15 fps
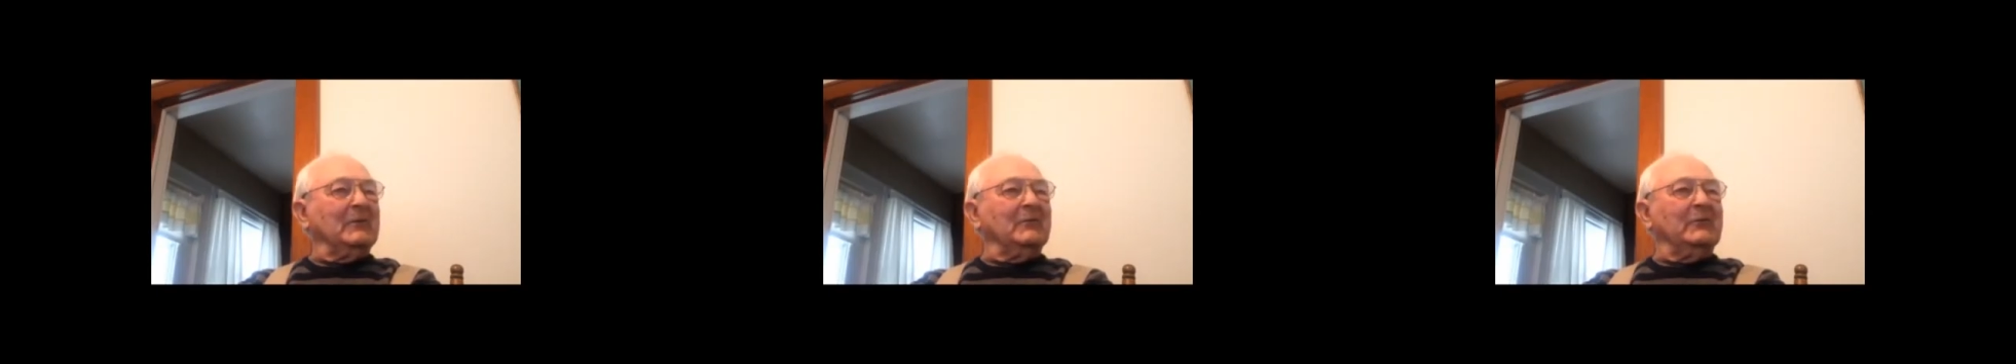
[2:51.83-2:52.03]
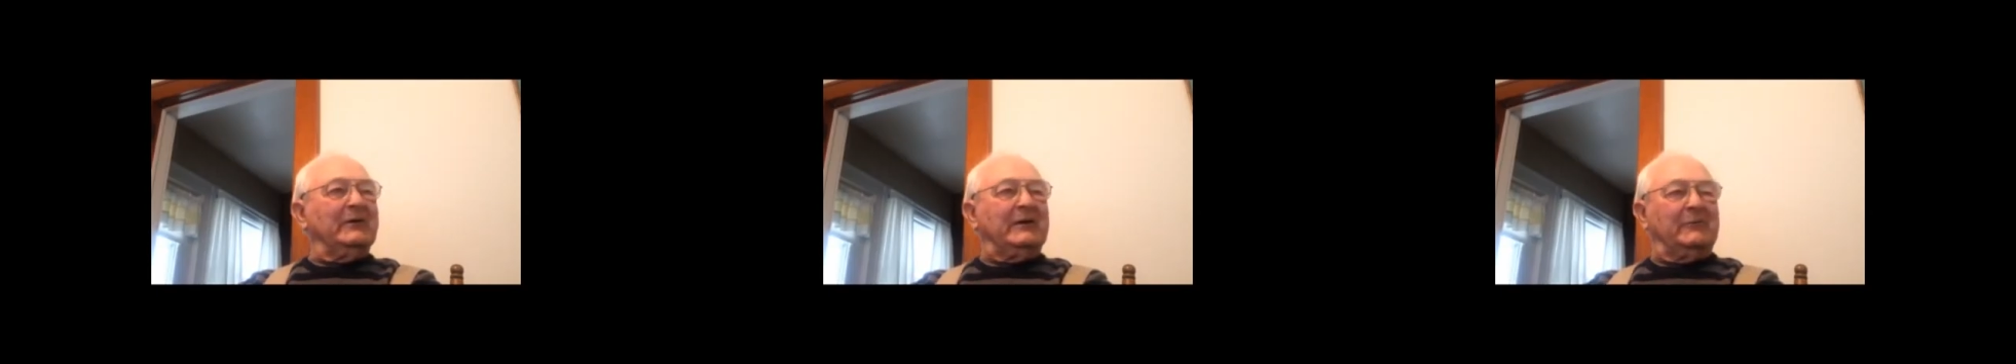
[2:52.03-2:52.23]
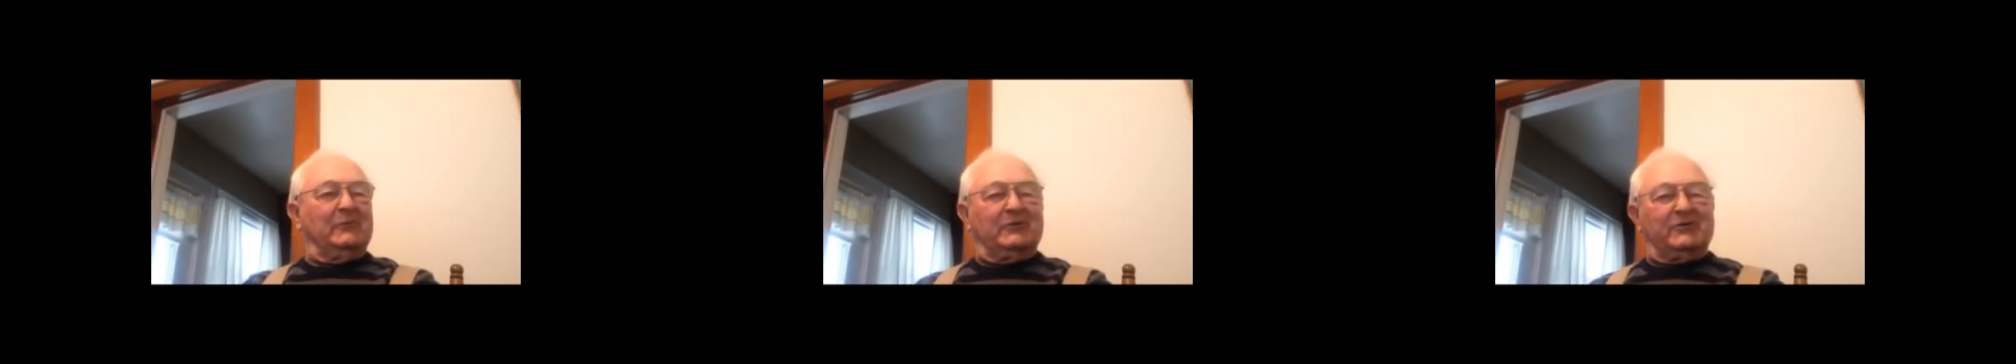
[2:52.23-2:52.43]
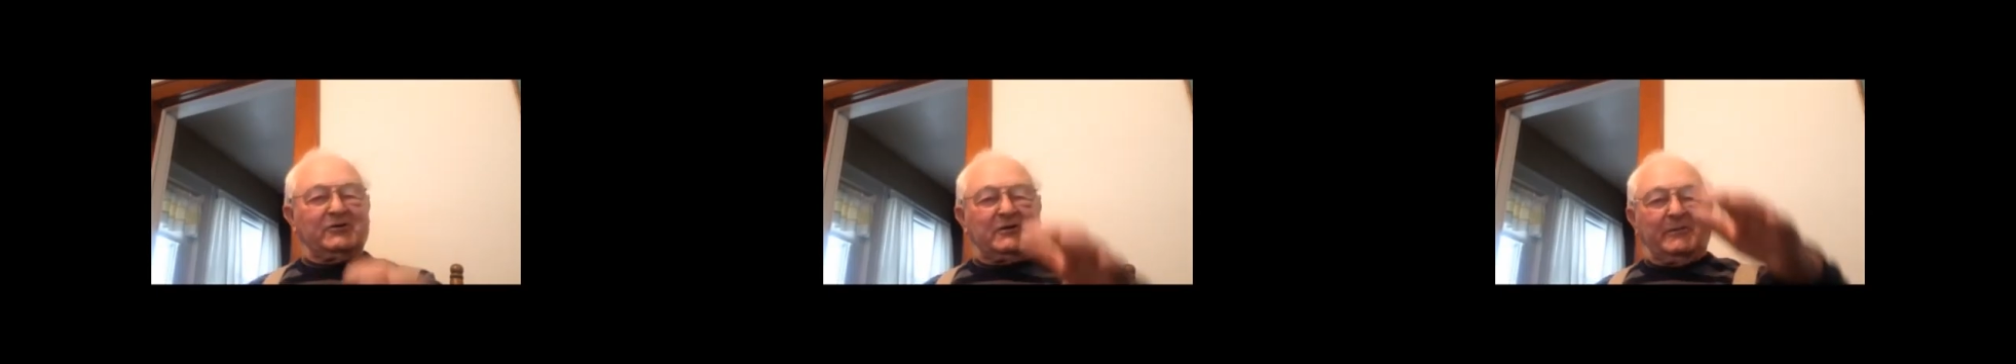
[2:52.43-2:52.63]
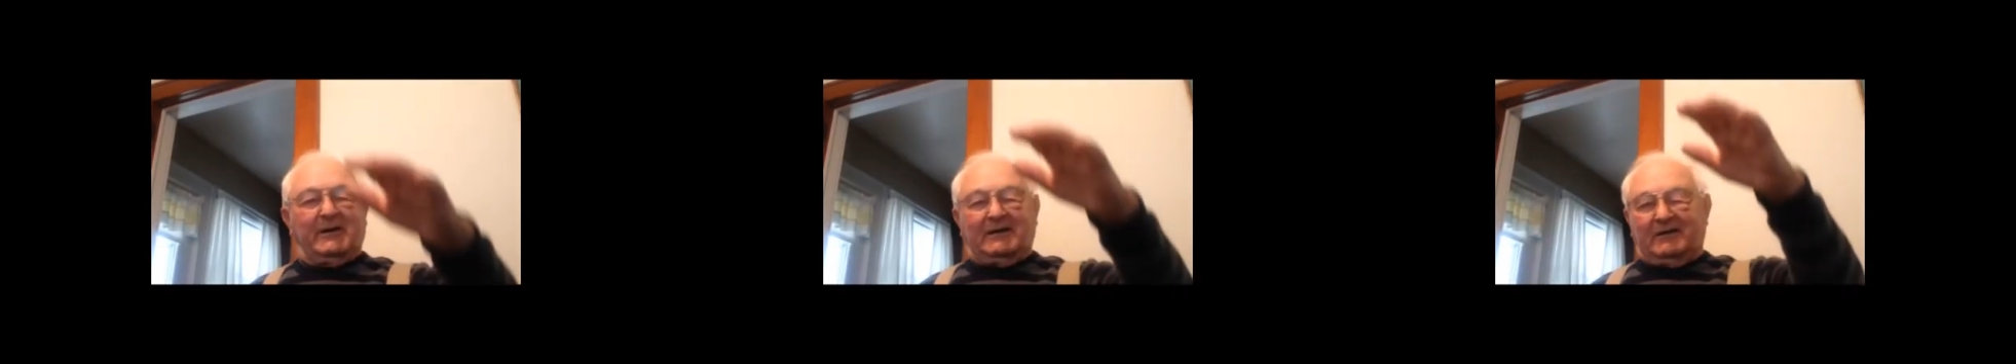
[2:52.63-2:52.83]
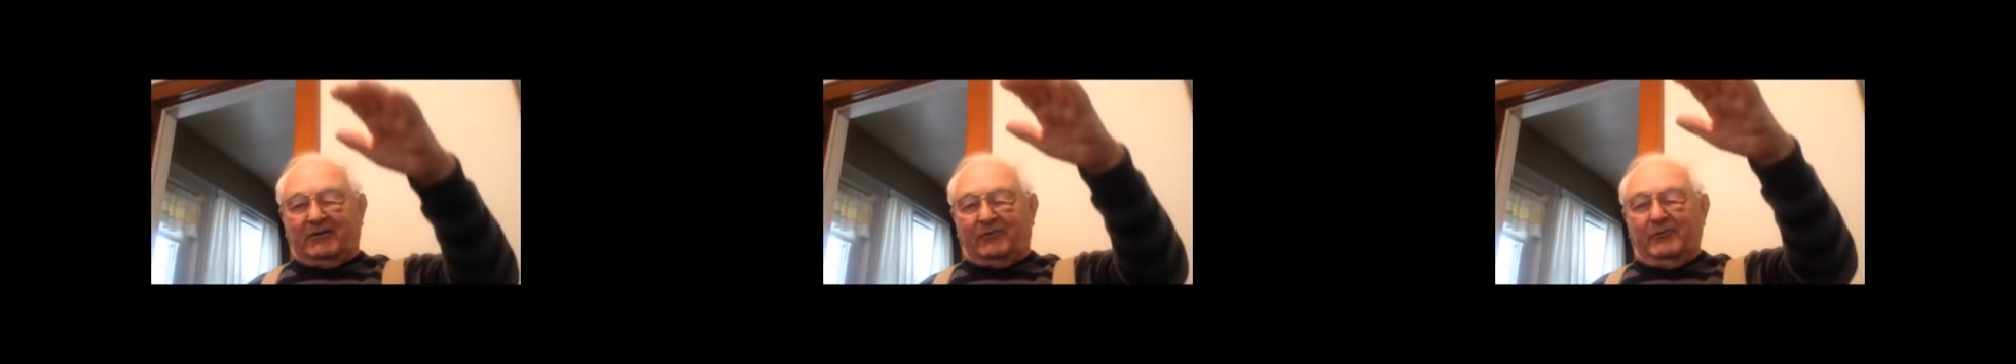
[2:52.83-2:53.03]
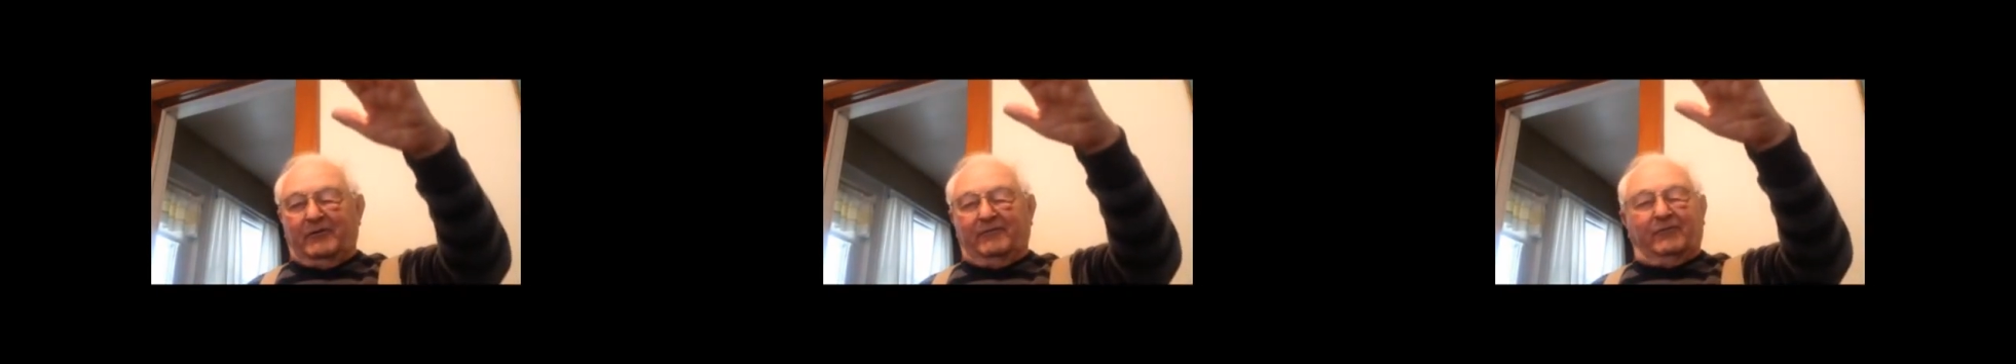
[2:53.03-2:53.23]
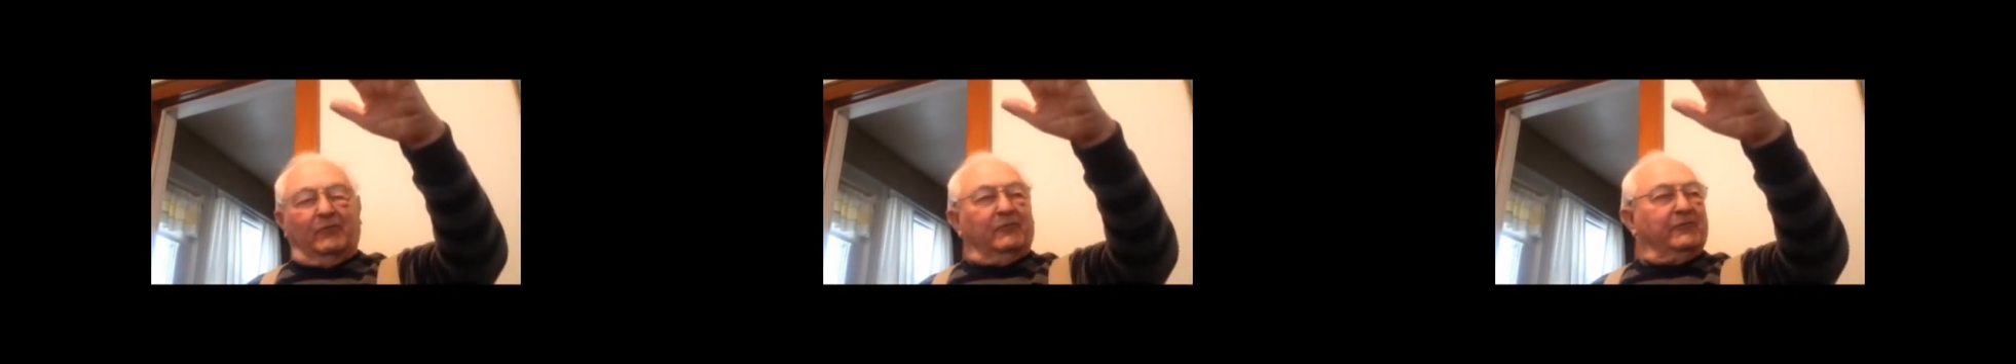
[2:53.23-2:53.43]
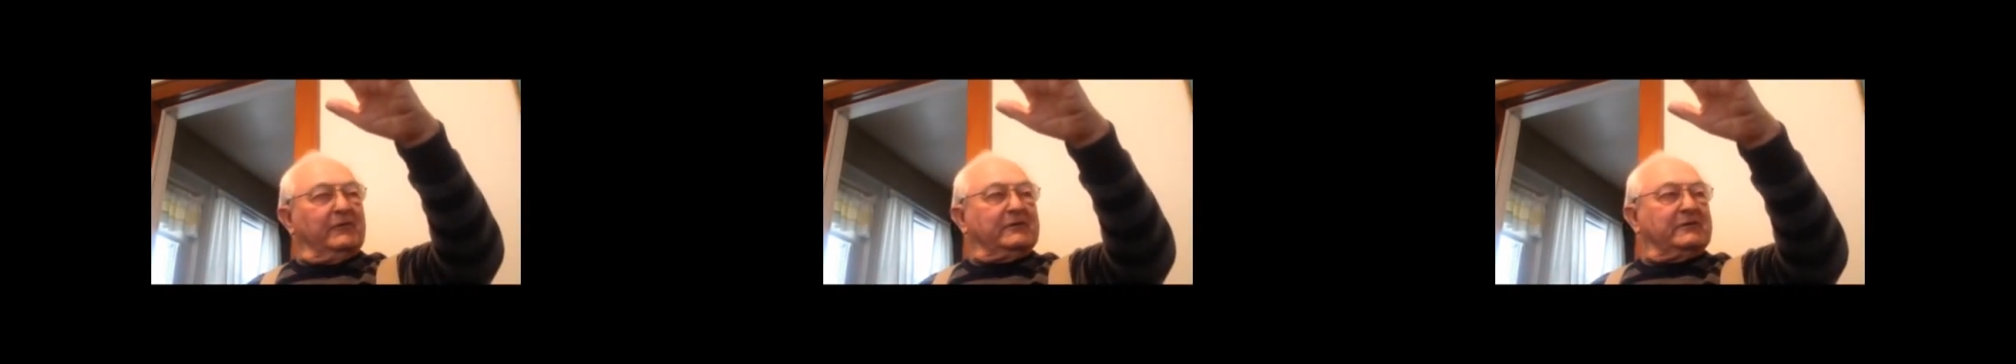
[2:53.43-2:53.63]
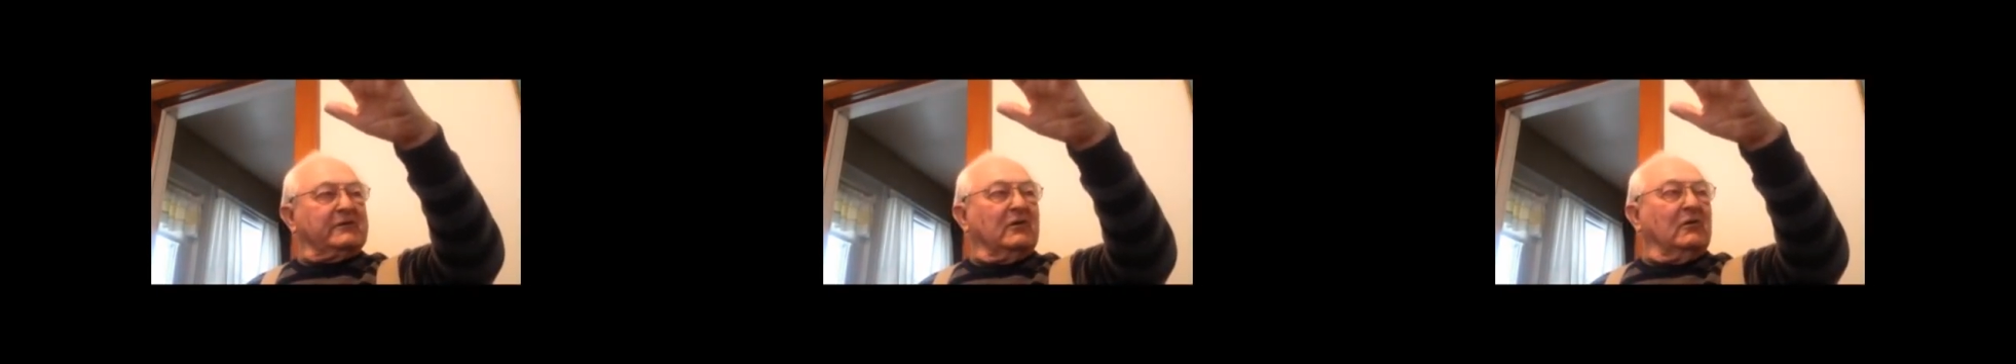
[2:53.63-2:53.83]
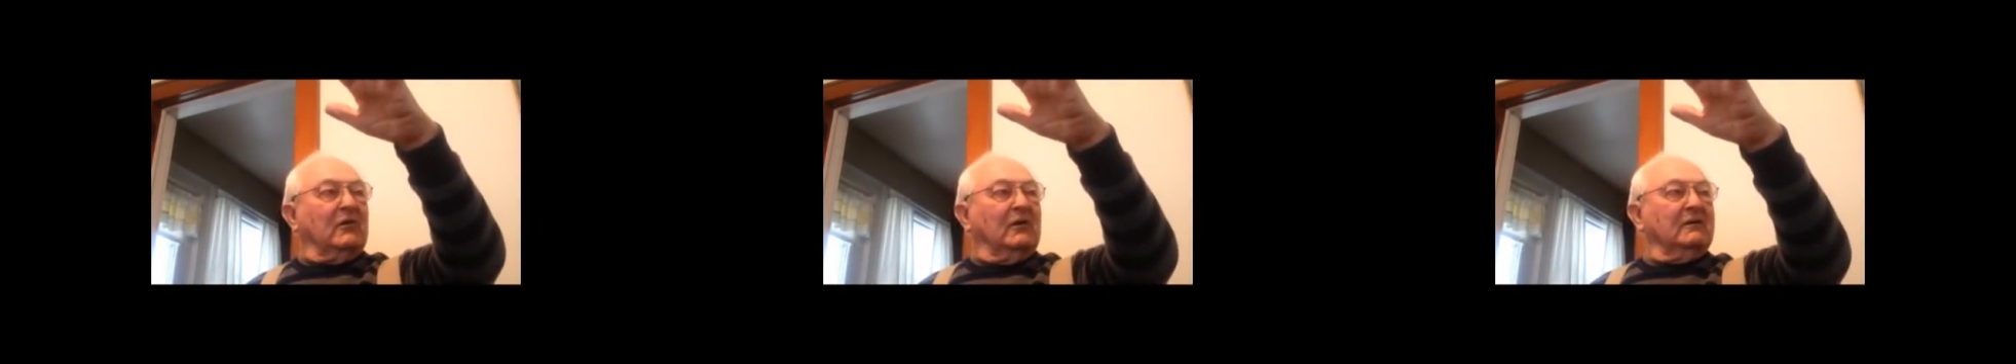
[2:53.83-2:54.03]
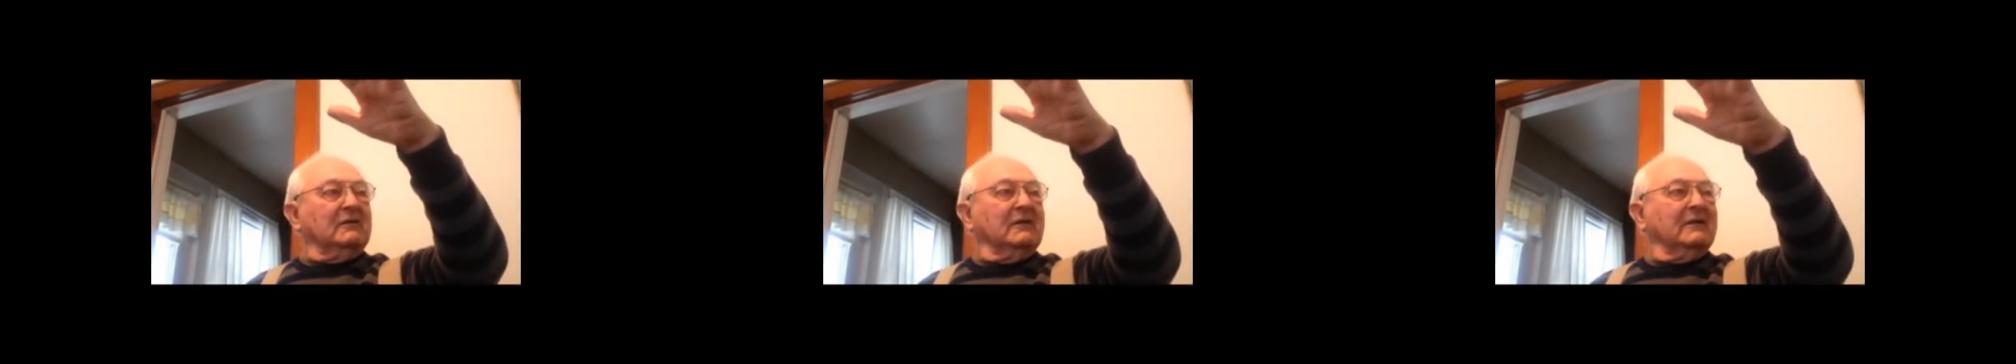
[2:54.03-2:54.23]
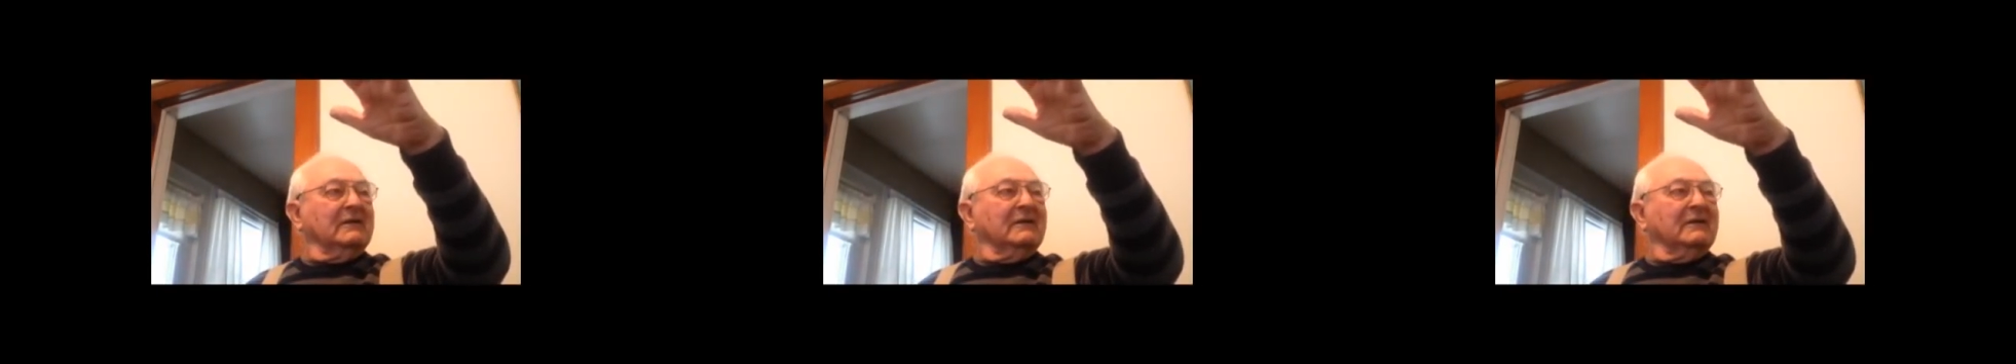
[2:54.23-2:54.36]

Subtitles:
when they were just about 3 or 4 foot tall.